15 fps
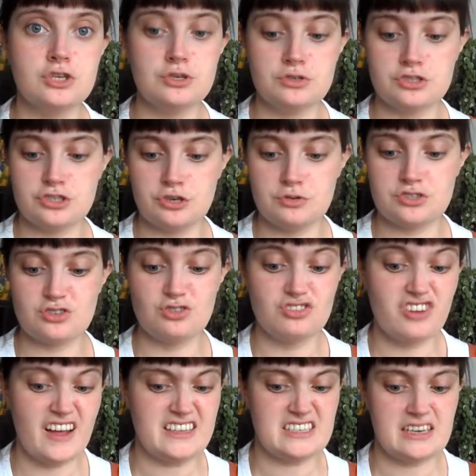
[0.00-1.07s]
new shoots
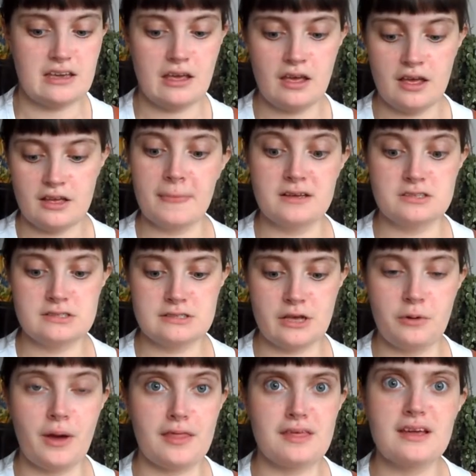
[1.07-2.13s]
already, so
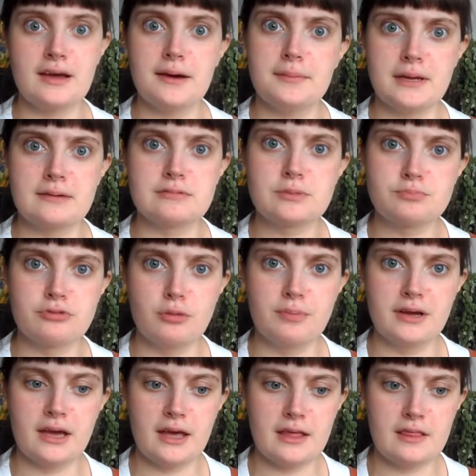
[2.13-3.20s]
I think I'll be able to
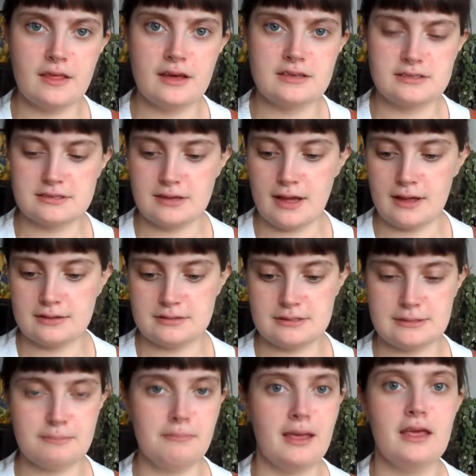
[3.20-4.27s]
propagate this
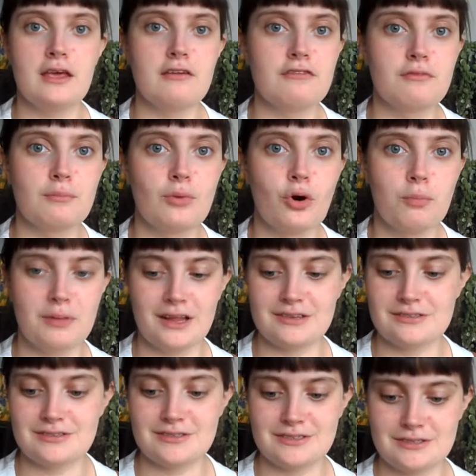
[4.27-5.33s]
and make even more
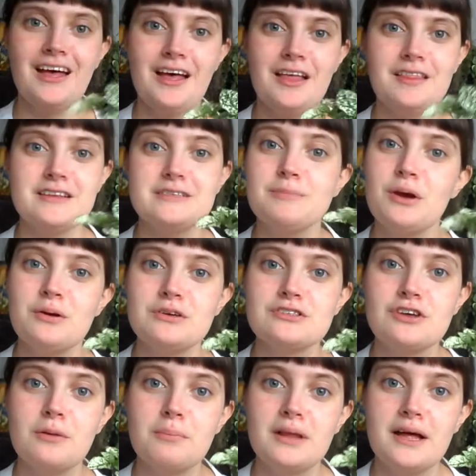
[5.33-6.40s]
plants. And this polka
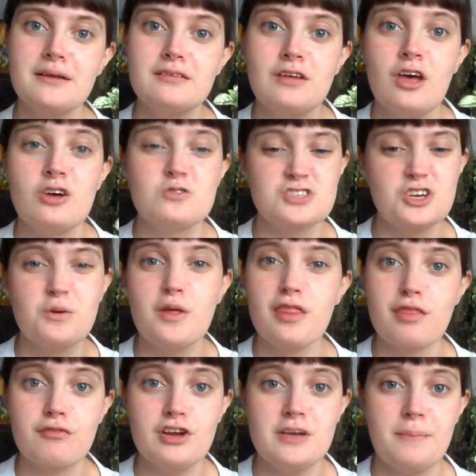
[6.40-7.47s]
dot plant is only
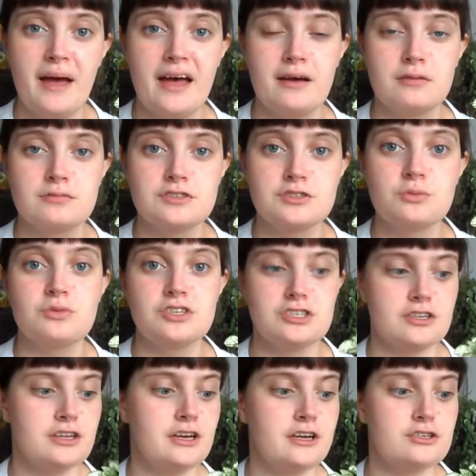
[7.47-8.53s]
£3, which
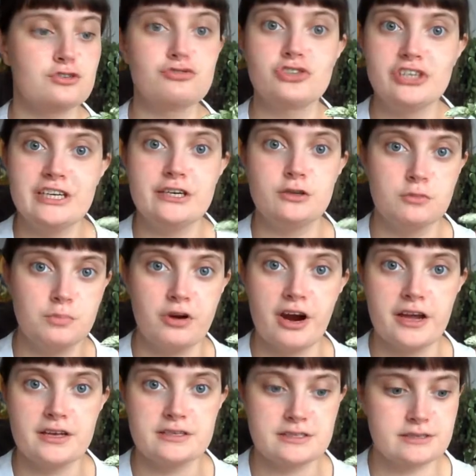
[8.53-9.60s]
I think is a really good
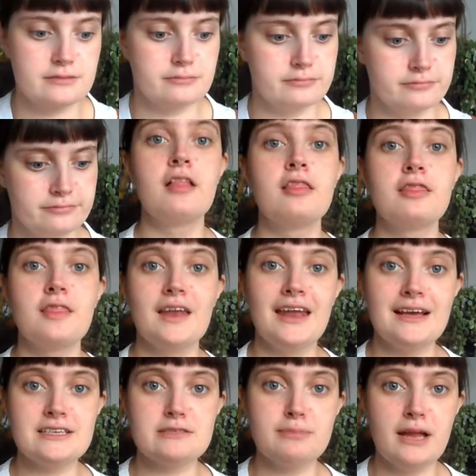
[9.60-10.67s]
price. The
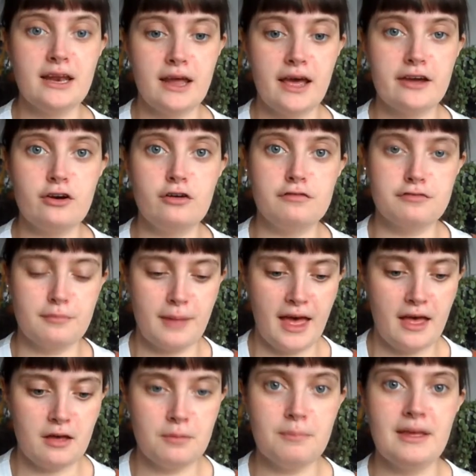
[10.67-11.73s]
next plant I got from
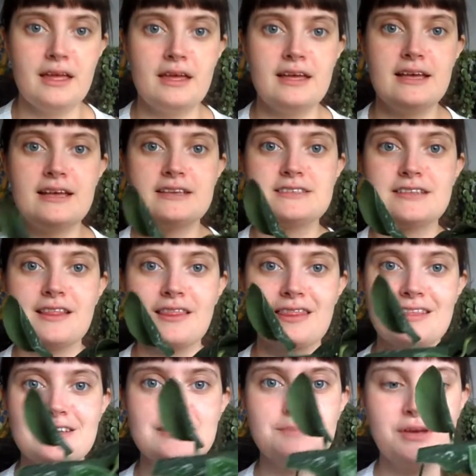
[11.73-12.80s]
Elm is this